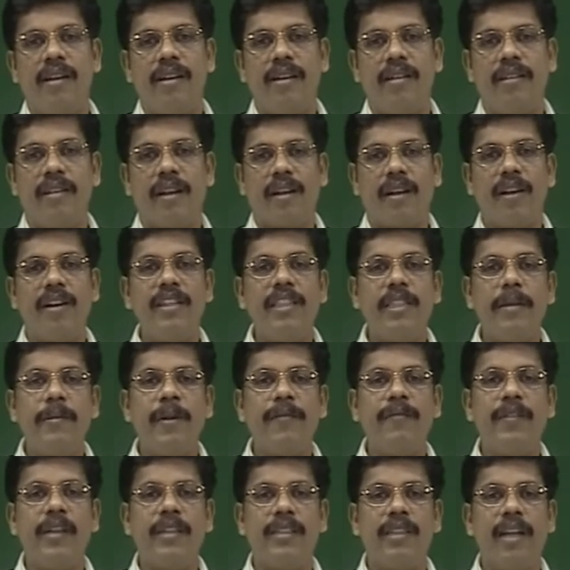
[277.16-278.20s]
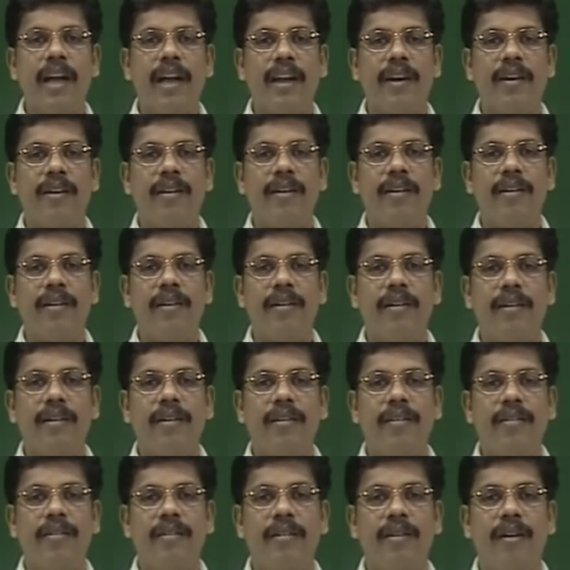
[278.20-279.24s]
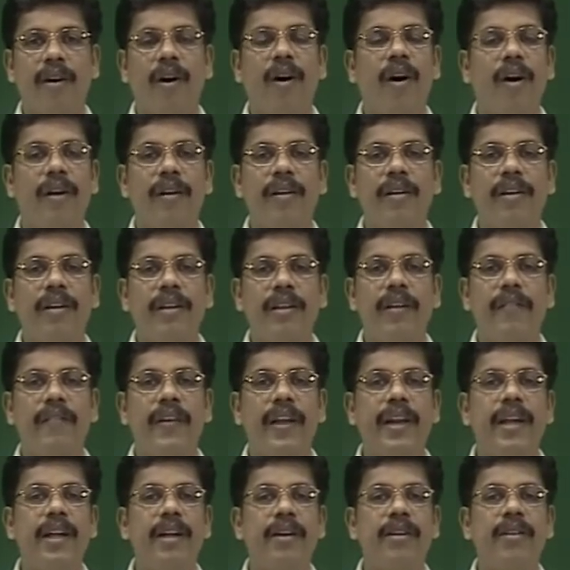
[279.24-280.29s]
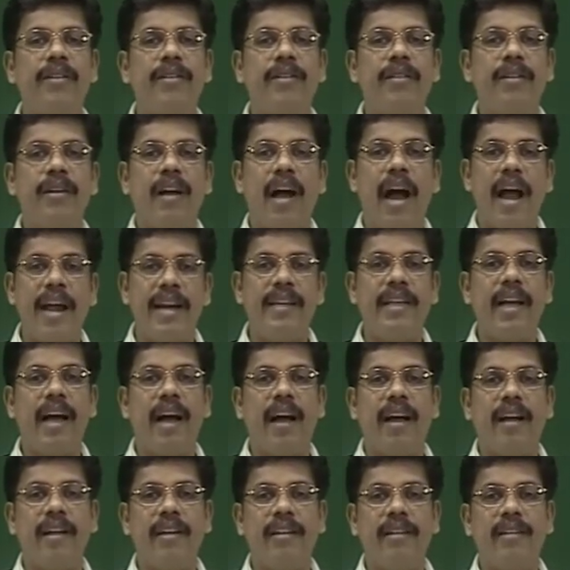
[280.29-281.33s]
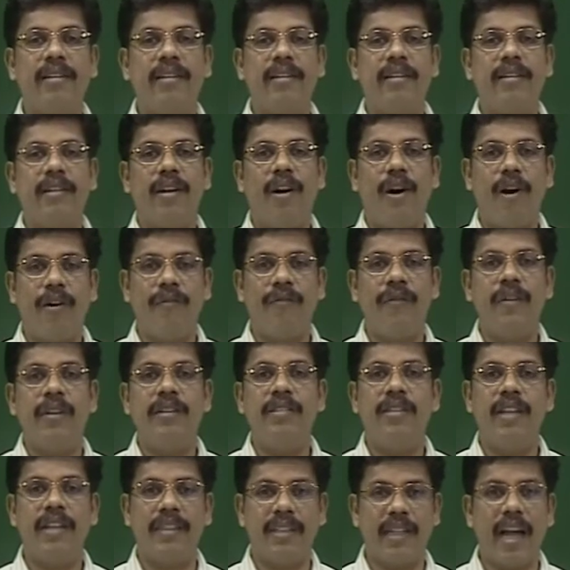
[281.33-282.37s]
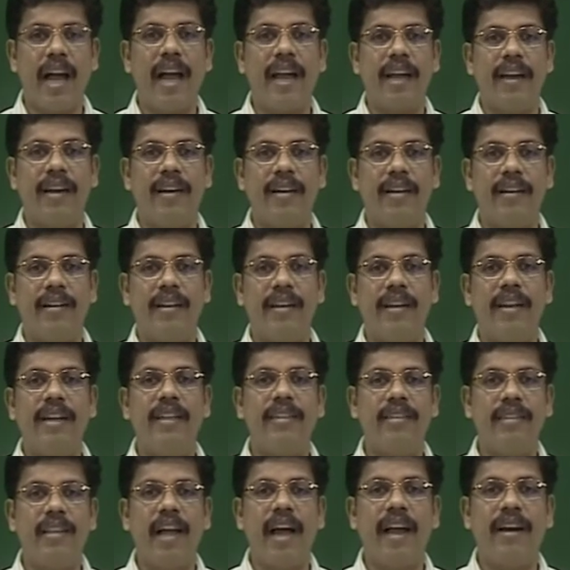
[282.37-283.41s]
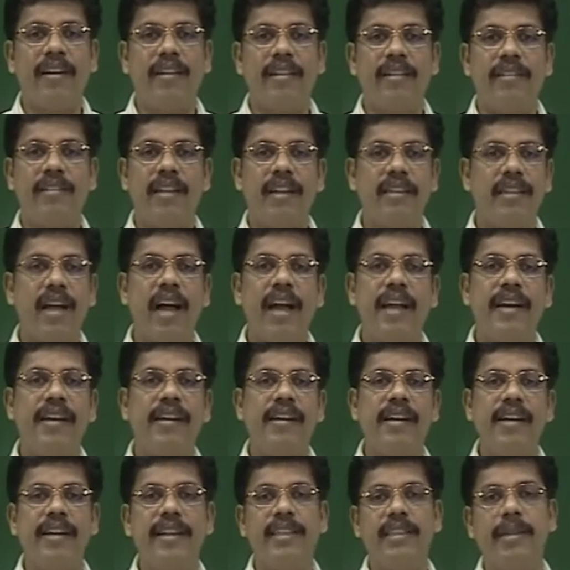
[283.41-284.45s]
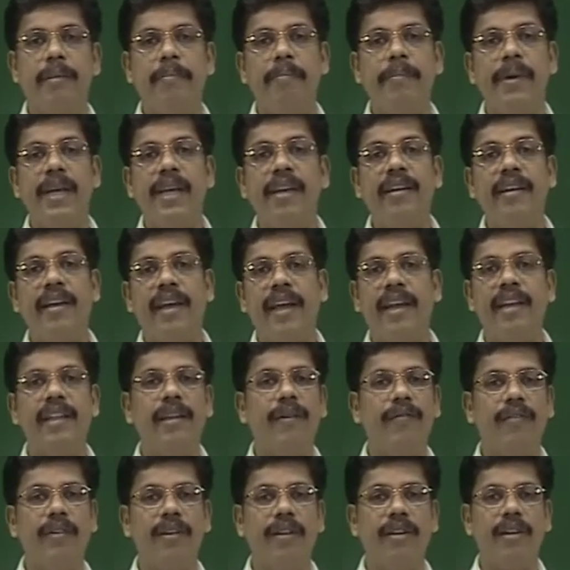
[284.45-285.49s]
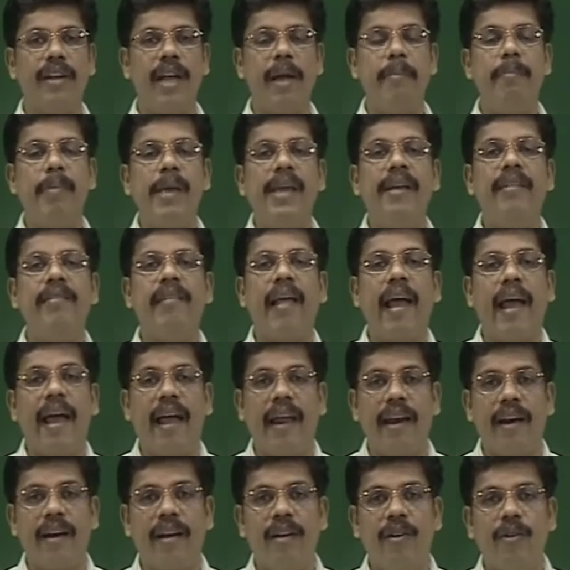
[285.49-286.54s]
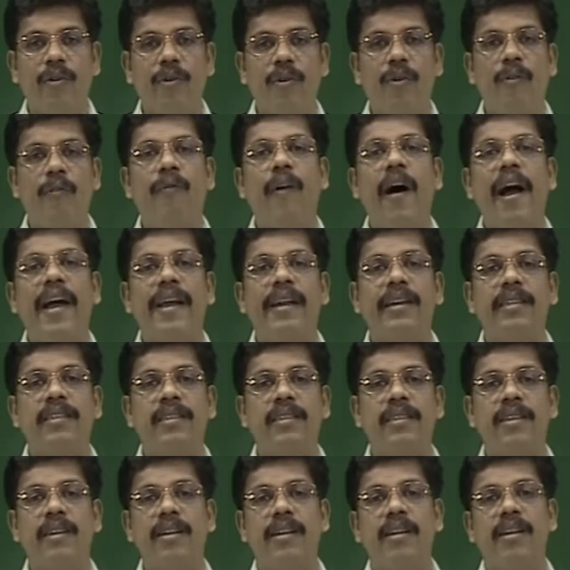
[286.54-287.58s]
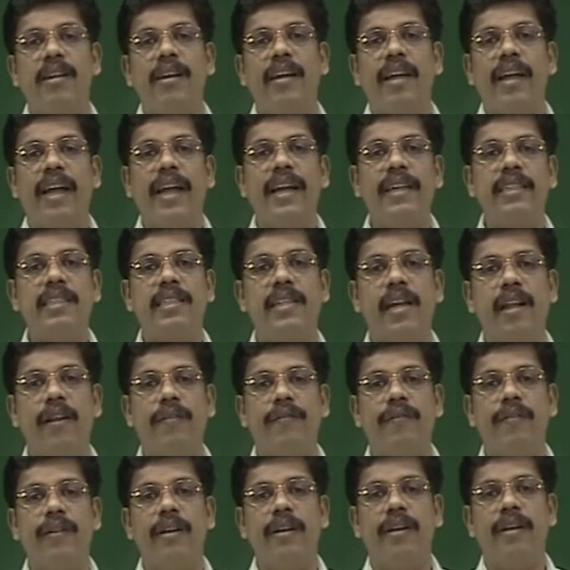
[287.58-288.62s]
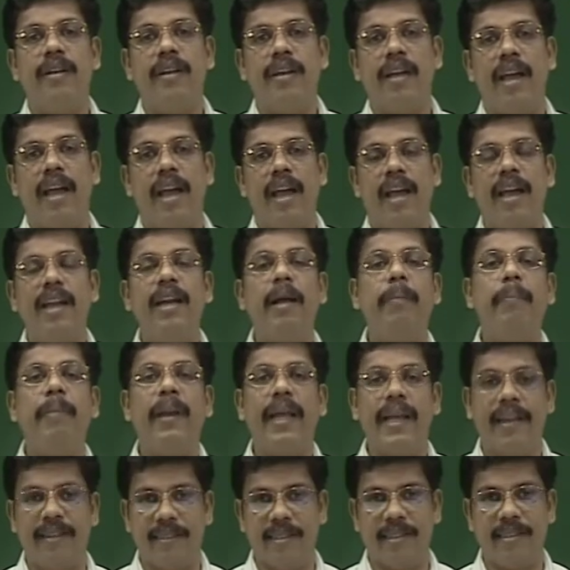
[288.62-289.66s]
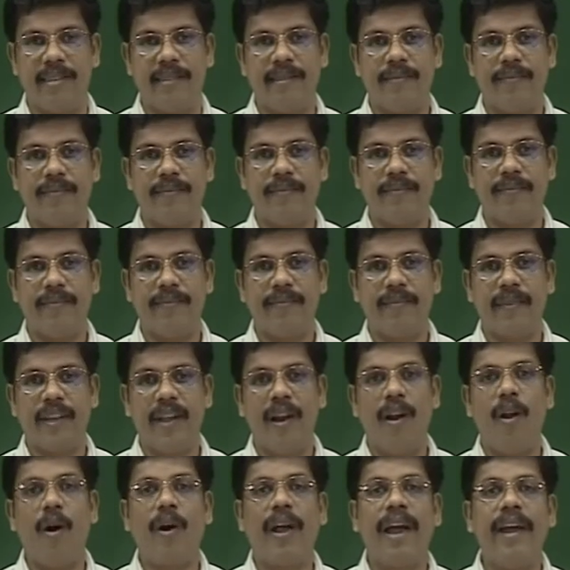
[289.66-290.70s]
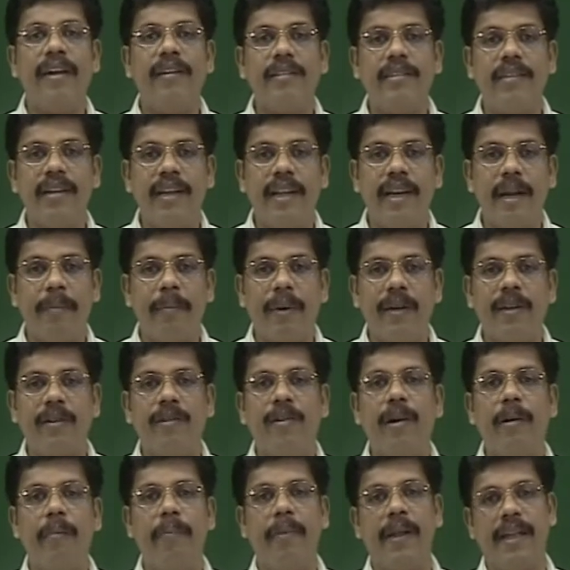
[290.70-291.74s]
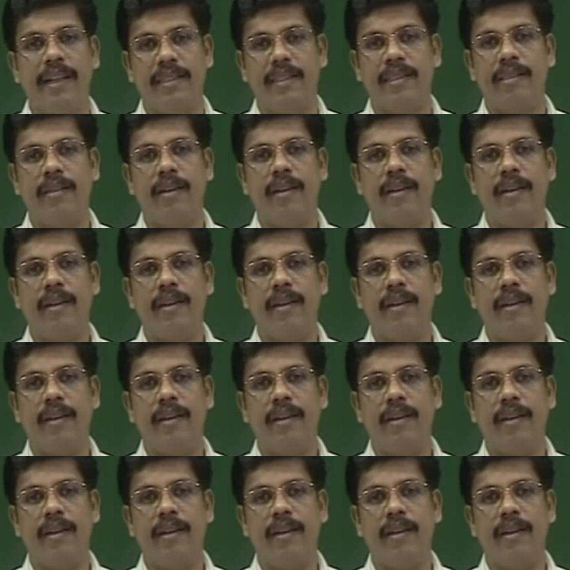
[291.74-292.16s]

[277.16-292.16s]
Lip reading: the concept of design, or the very idea of design, is that design is a being in the world, a being there who finds itself in a place, located in a particular place.